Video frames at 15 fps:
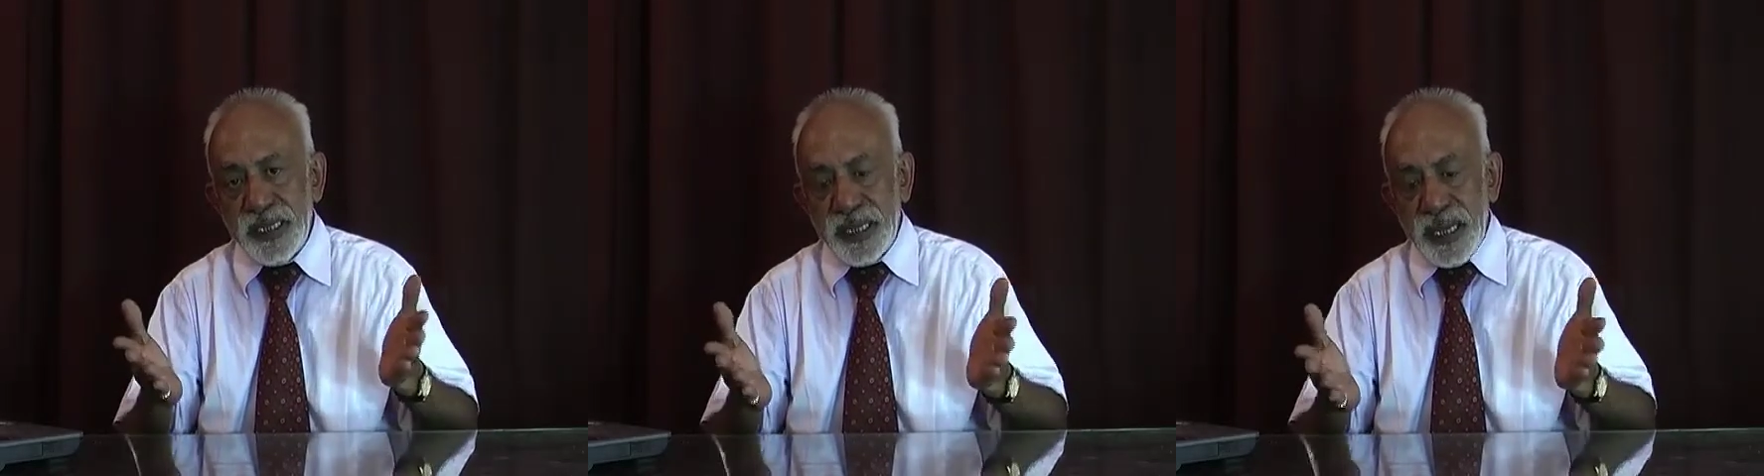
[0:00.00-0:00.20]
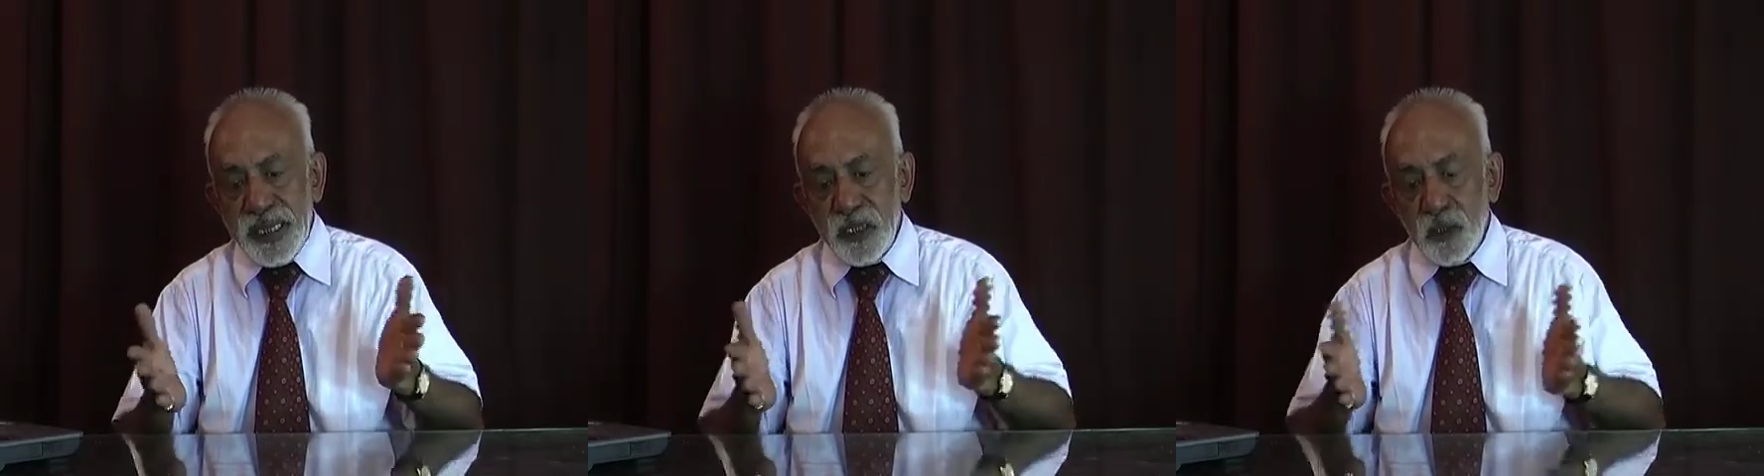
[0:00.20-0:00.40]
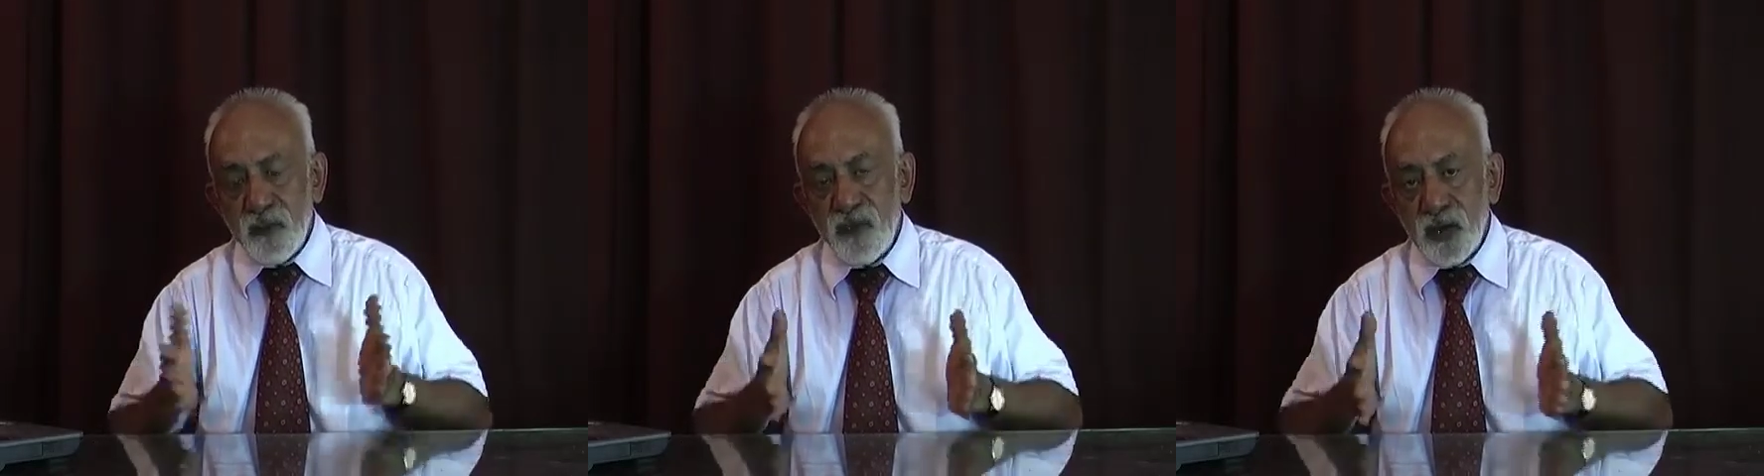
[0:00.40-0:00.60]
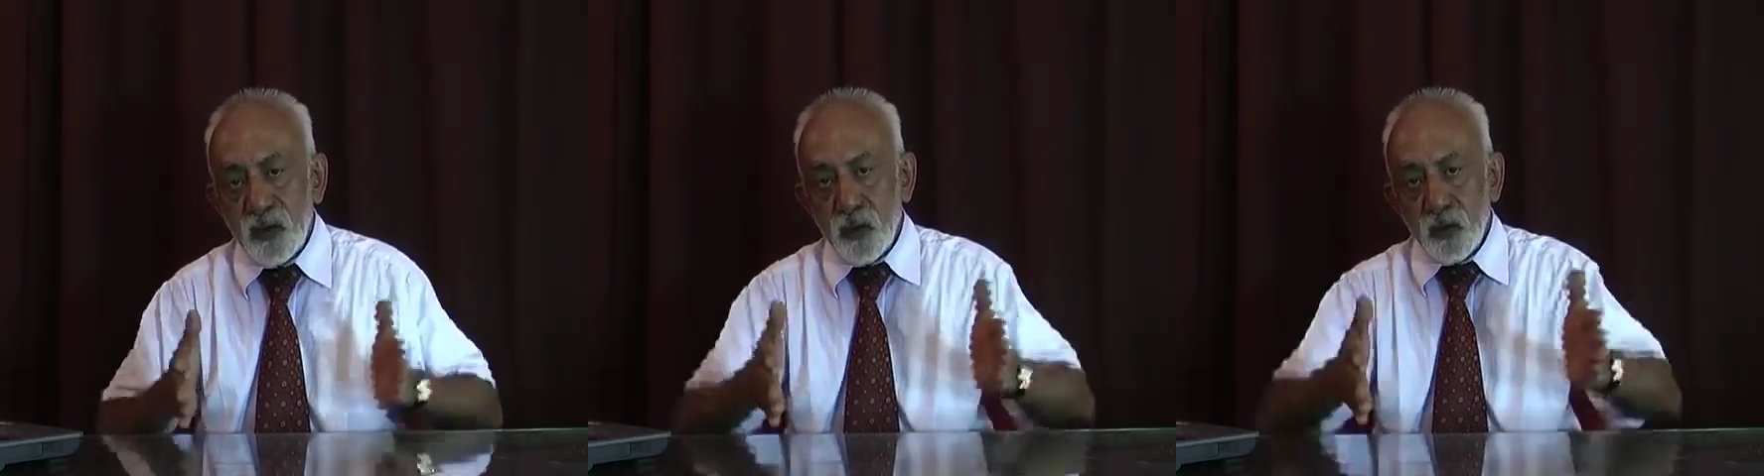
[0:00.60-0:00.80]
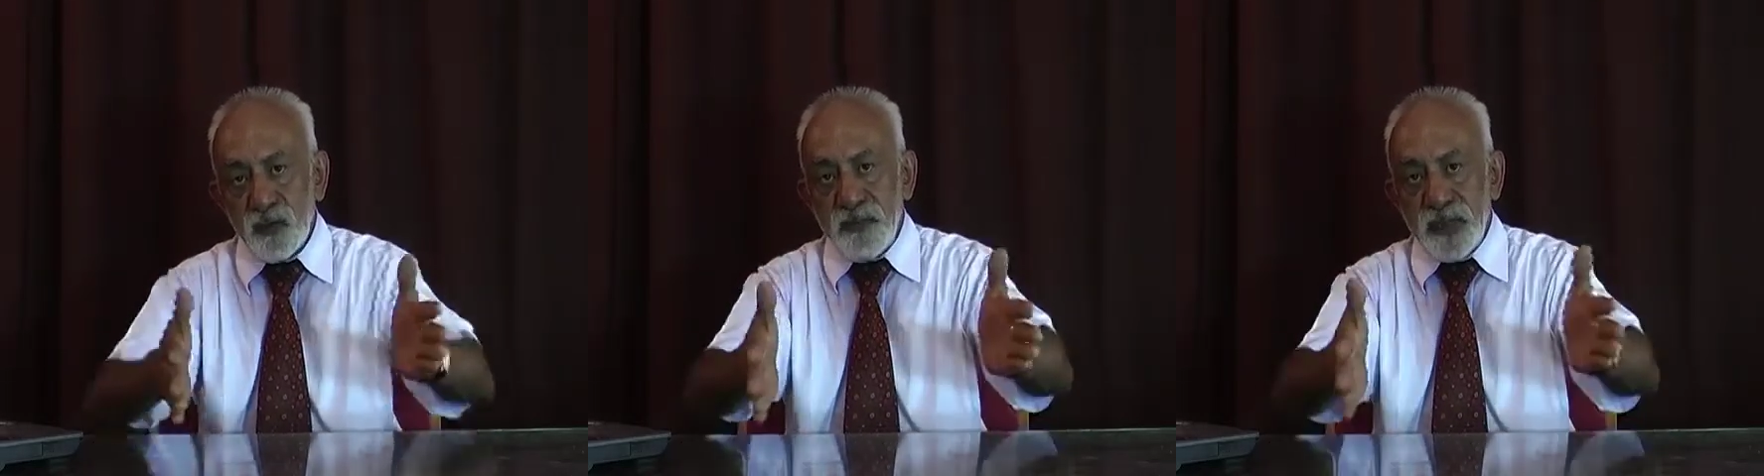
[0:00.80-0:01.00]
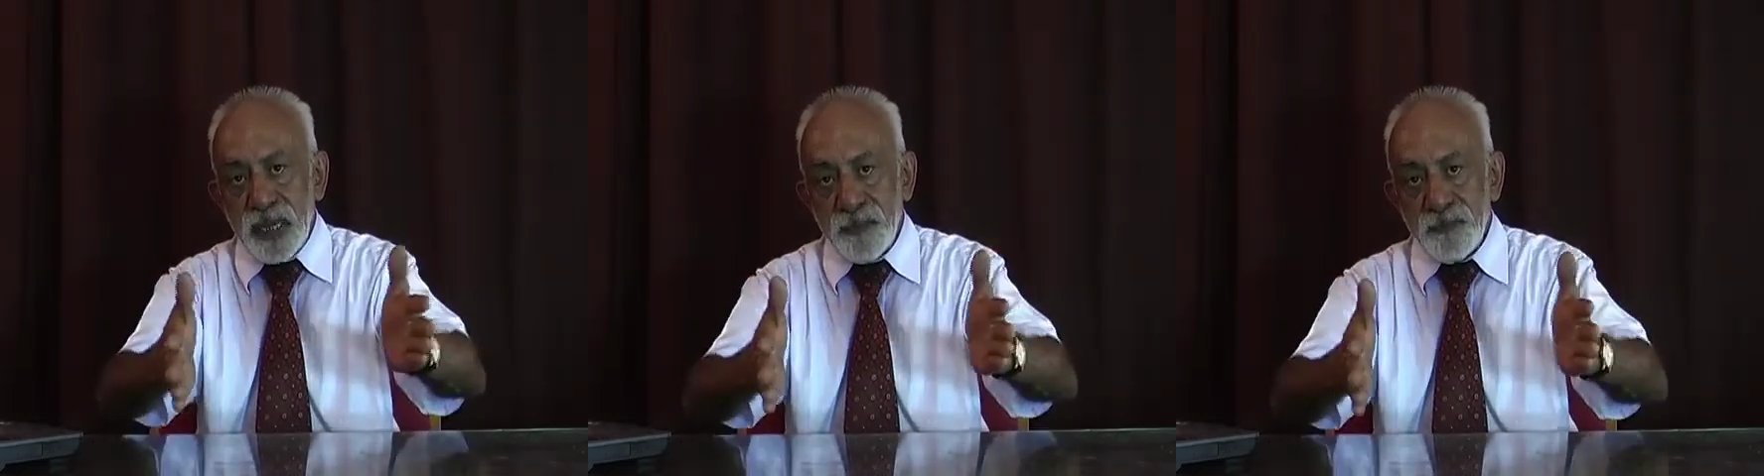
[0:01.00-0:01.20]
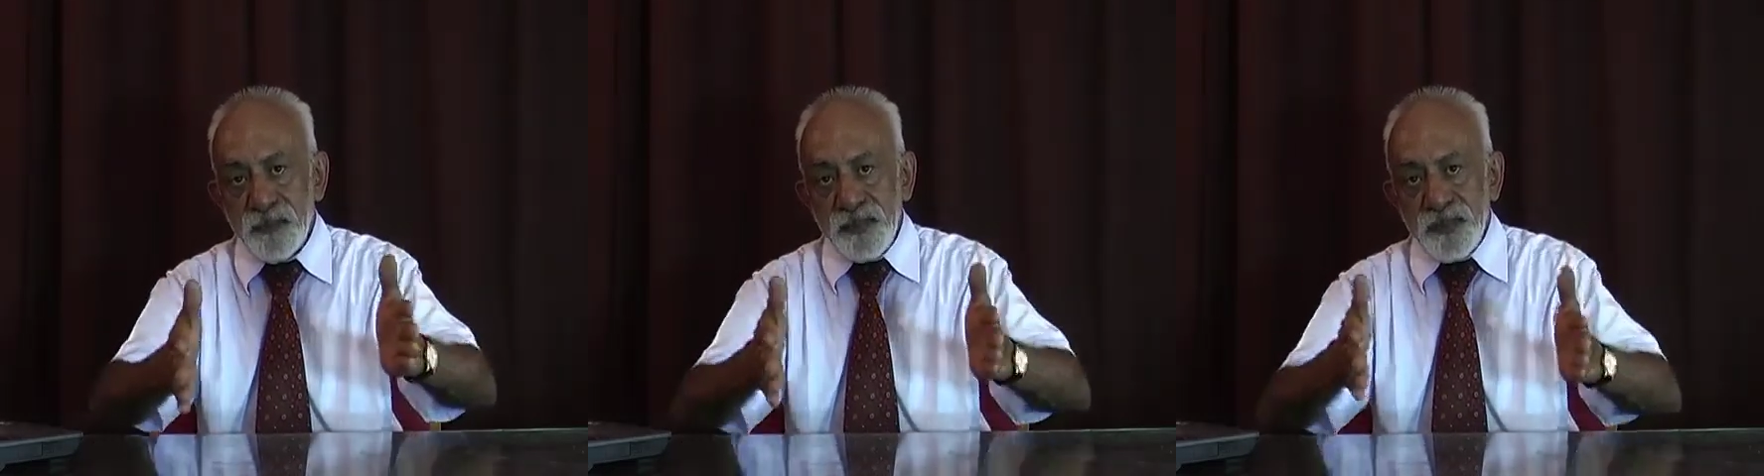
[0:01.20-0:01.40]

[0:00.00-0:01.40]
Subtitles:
kind of a roadmap,